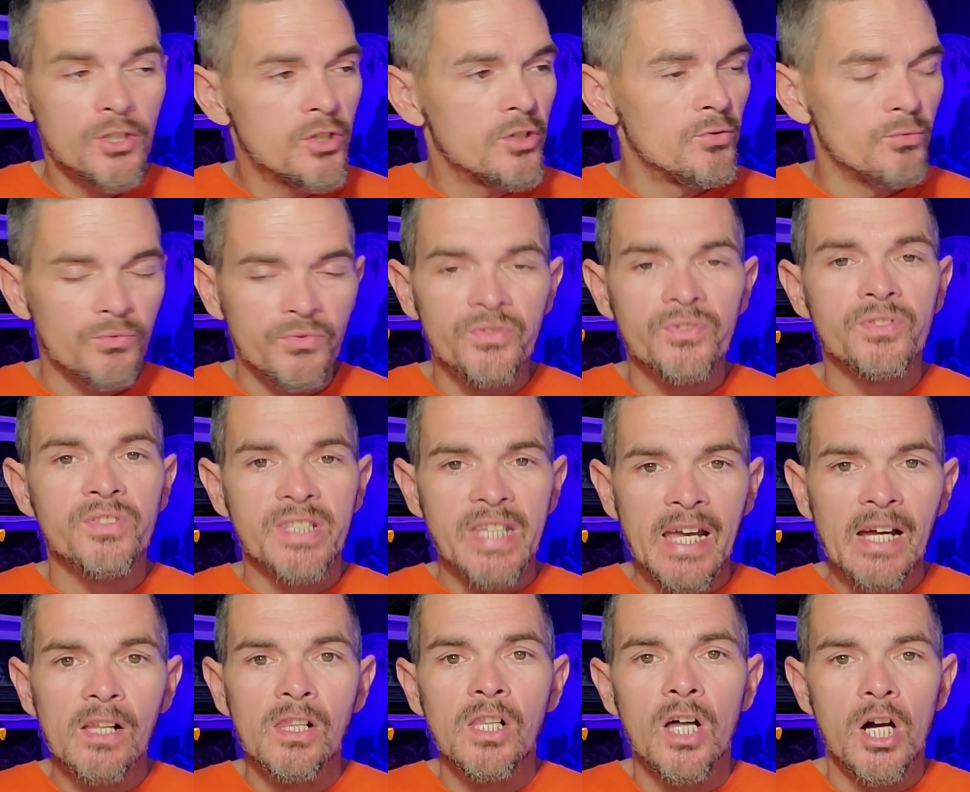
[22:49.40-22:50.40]
to
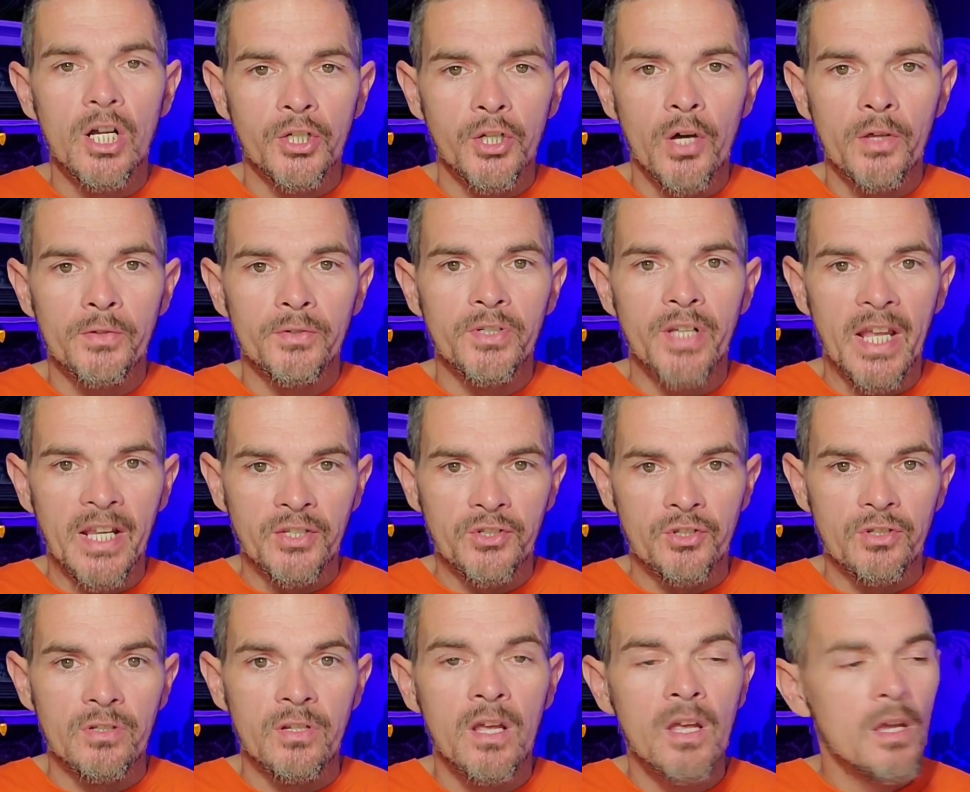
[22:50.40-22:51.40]
tell another
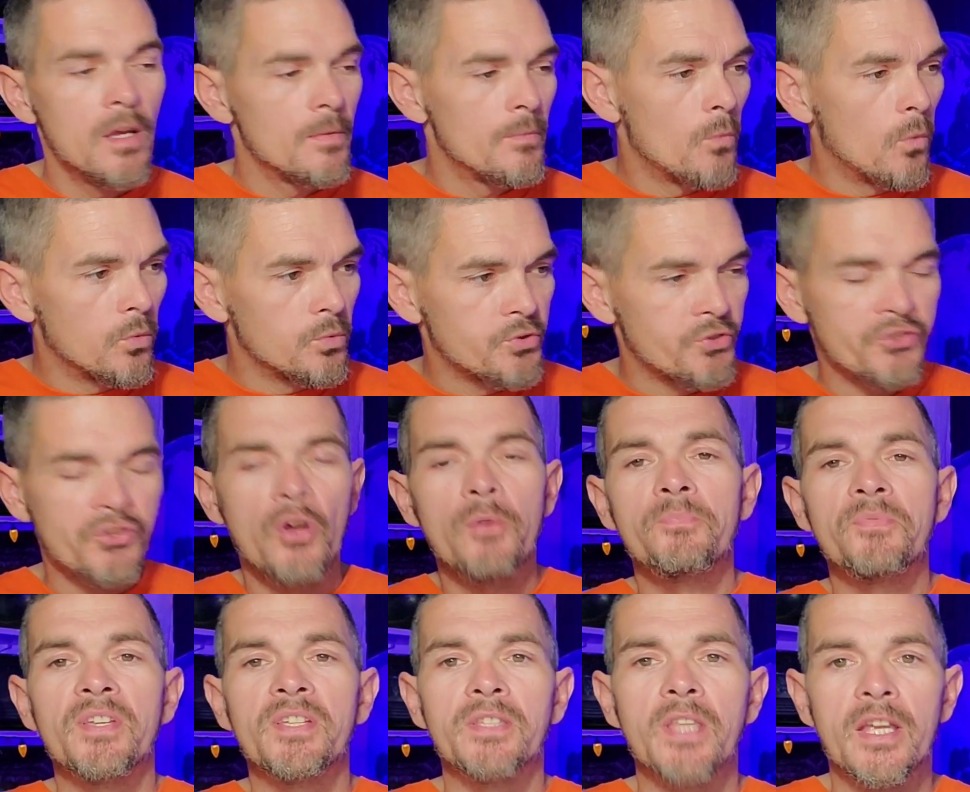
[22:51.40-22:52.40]
nation
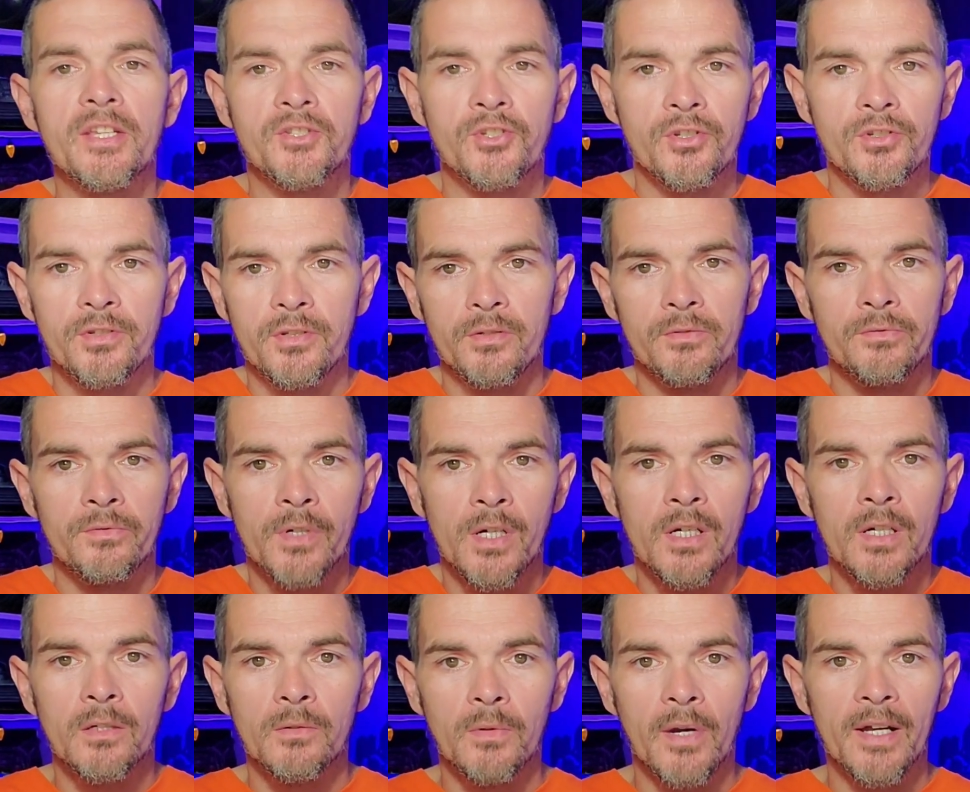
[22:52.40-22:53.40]
something they should do,
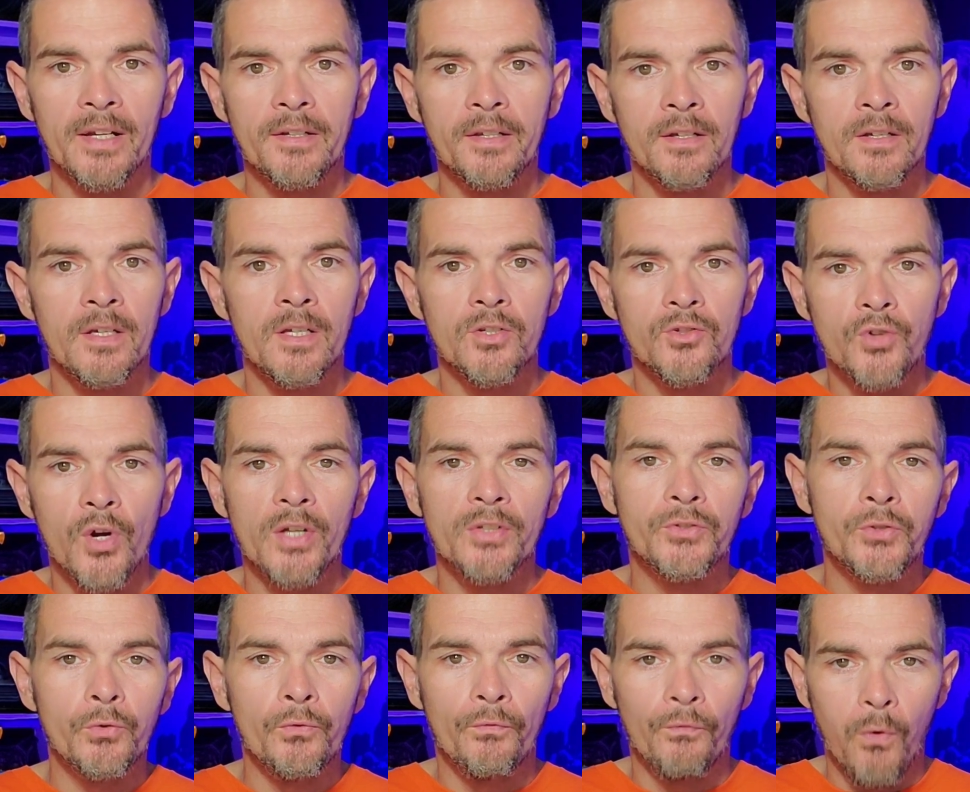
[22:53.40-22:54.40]
right? Trying
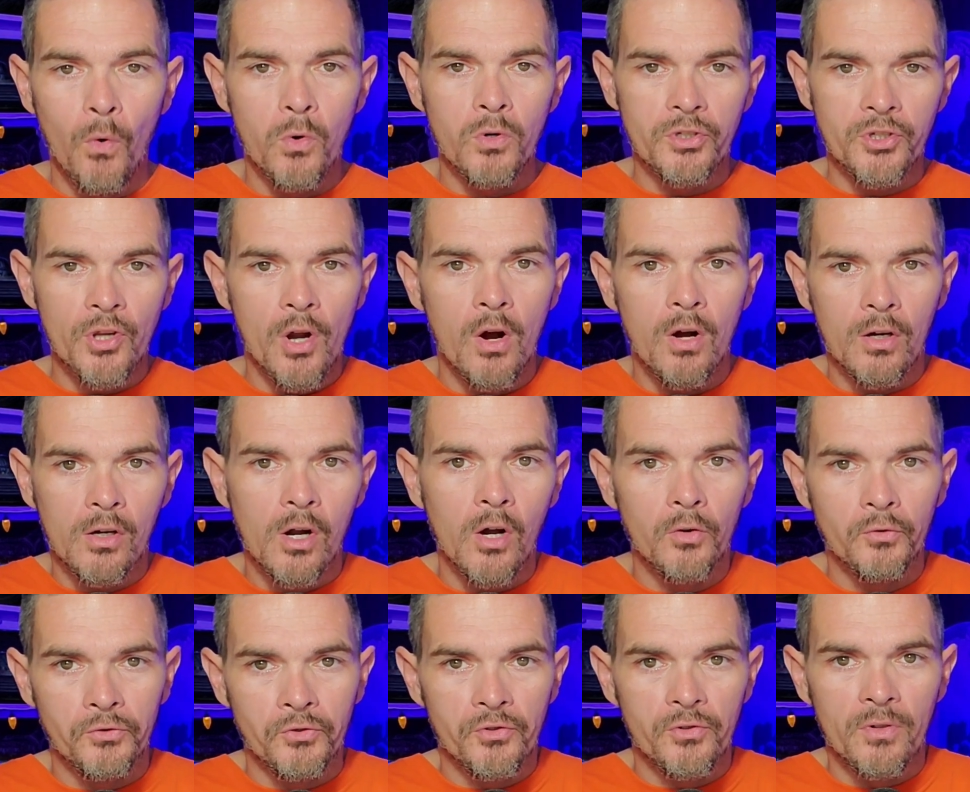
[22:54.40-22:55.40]
to force our
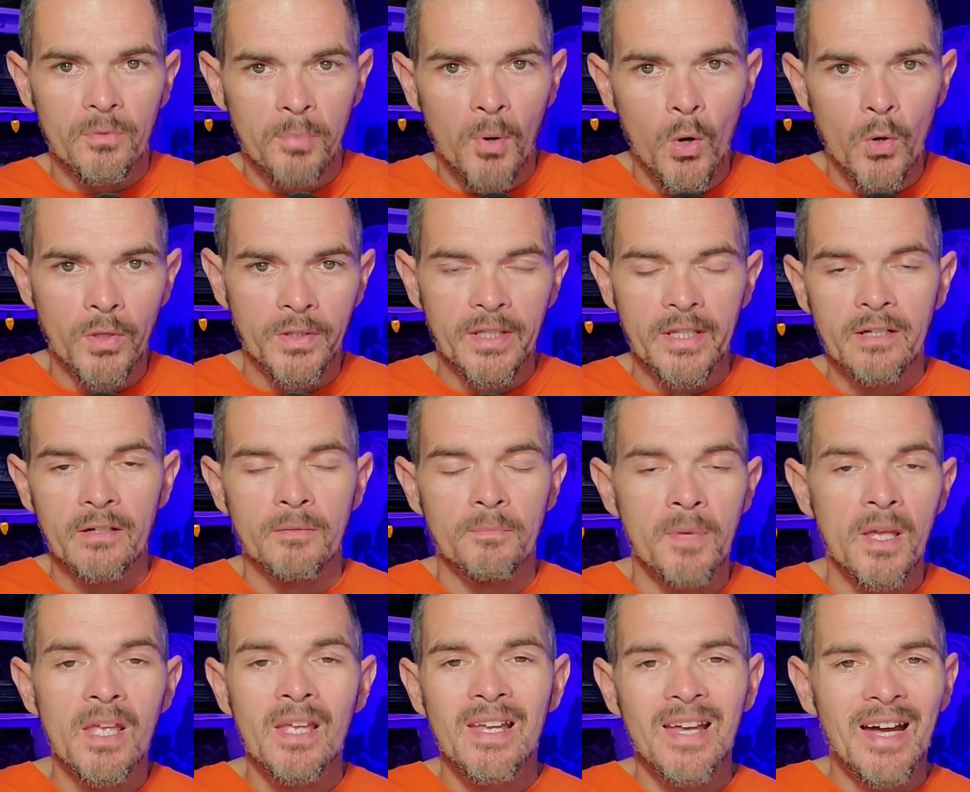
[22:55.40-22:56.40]
culture upon them.
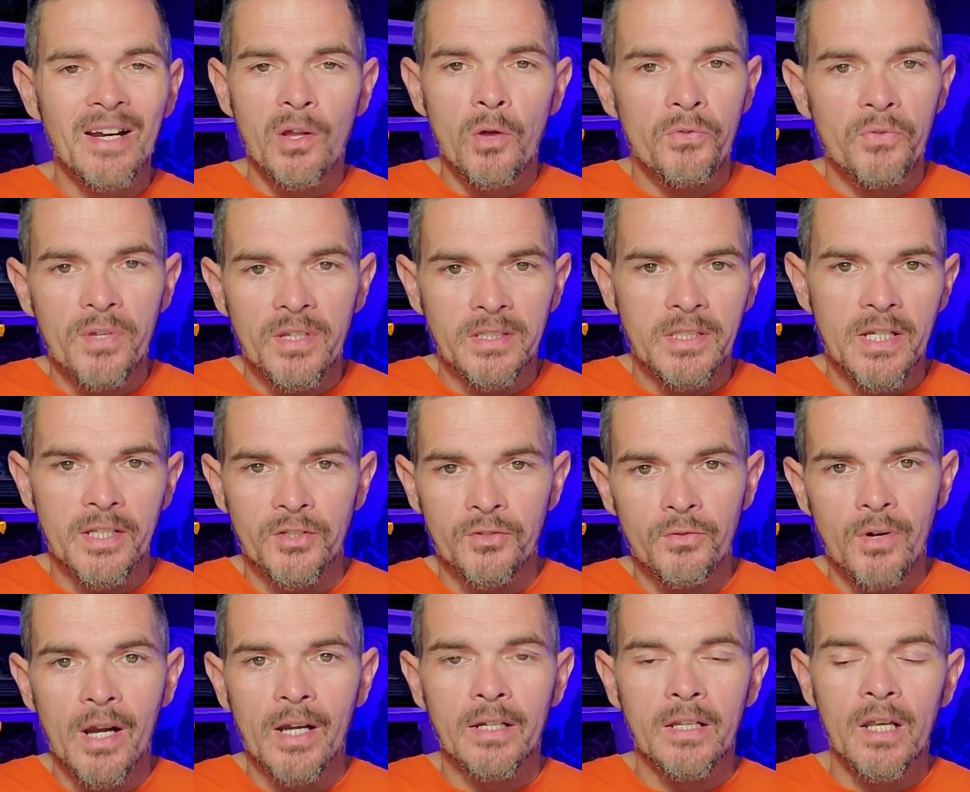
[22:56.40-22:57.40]
I don't think that's
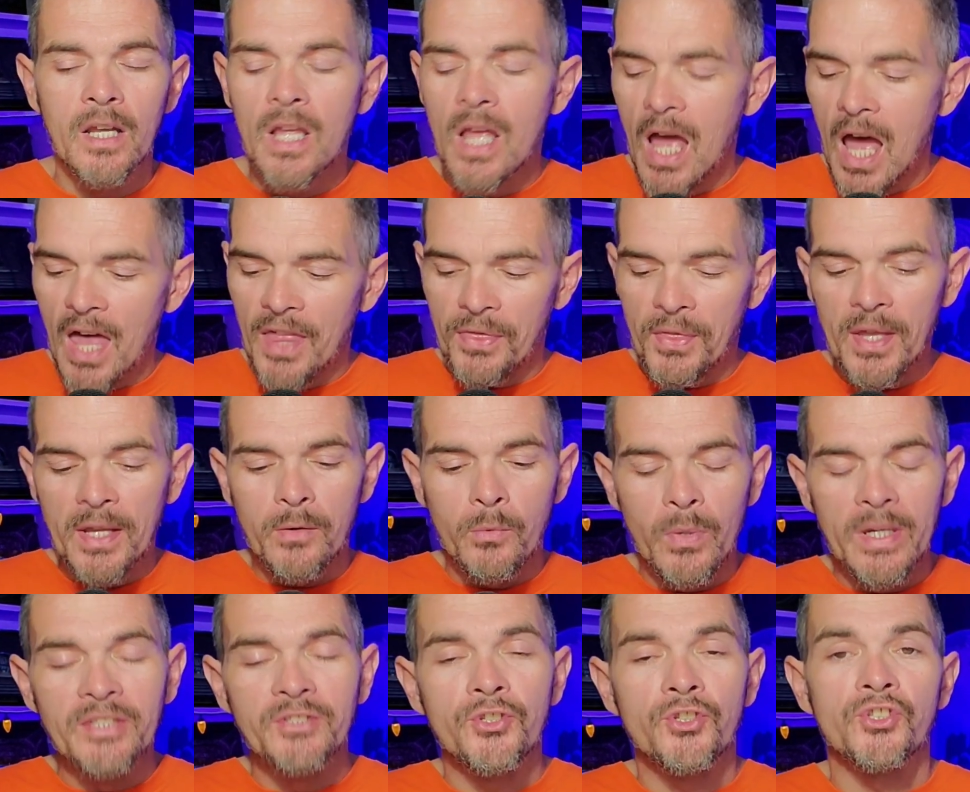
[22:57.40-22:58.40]
right. I think
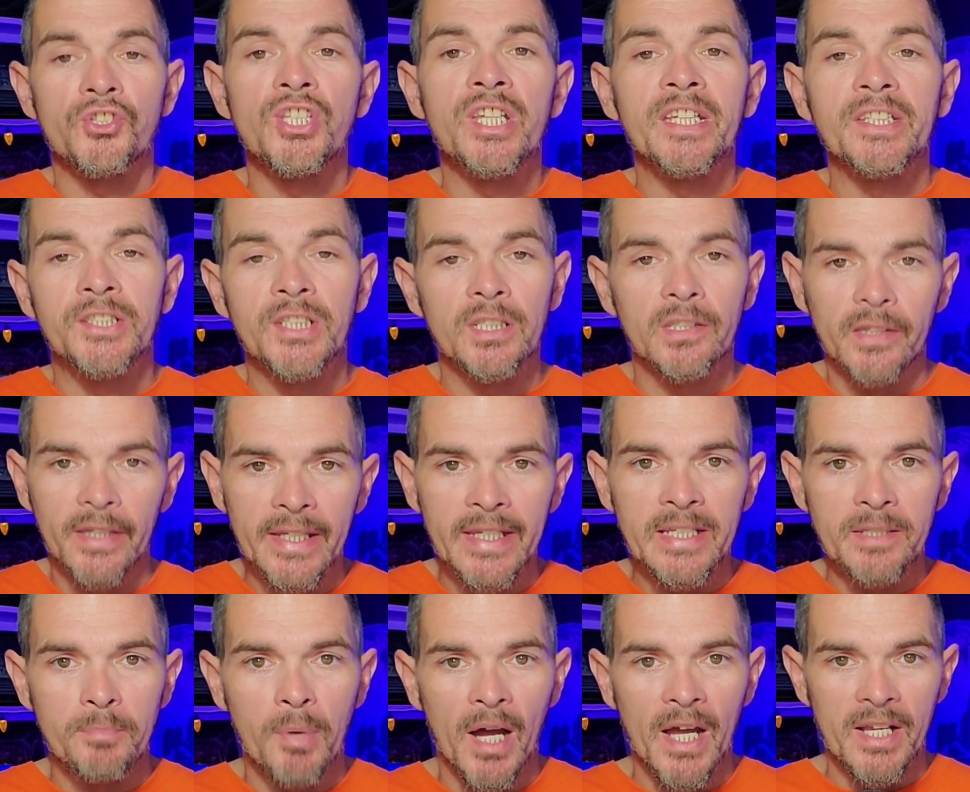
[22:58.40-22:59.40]
we just need to
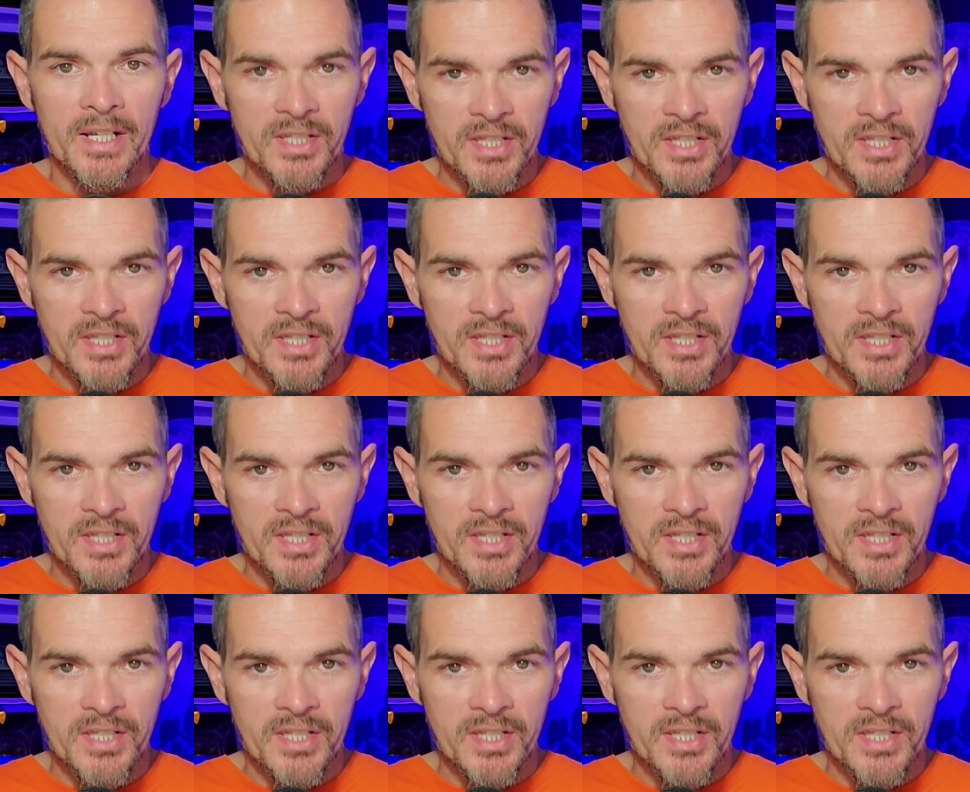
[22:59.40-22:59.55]
lead by